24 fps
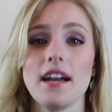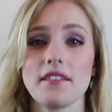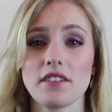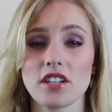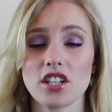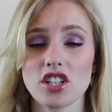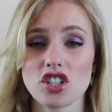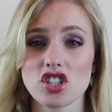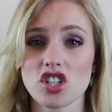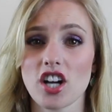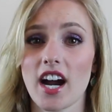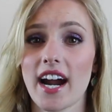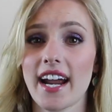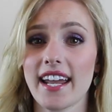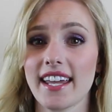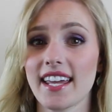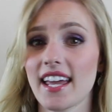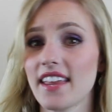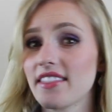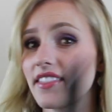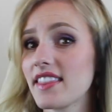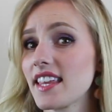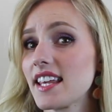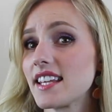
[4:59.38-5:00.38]
I'm gonna try and
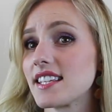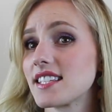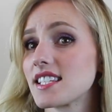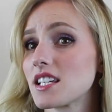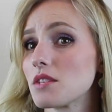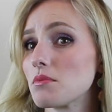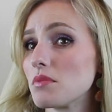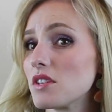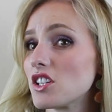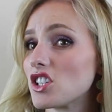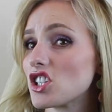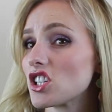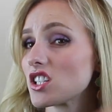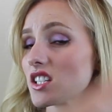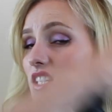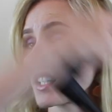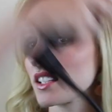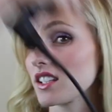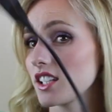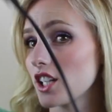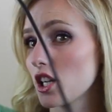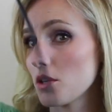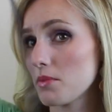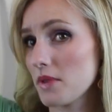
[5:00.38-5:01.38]
get this to be just
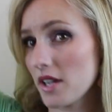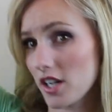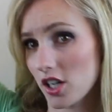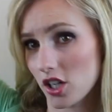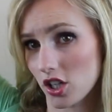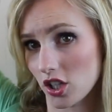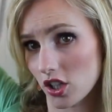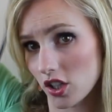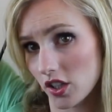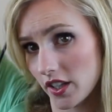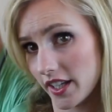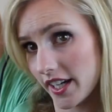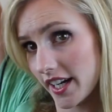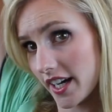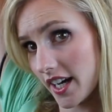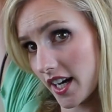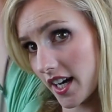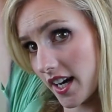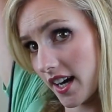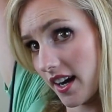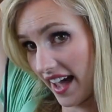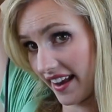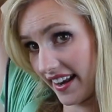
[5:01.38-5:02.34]
a little bit curlier.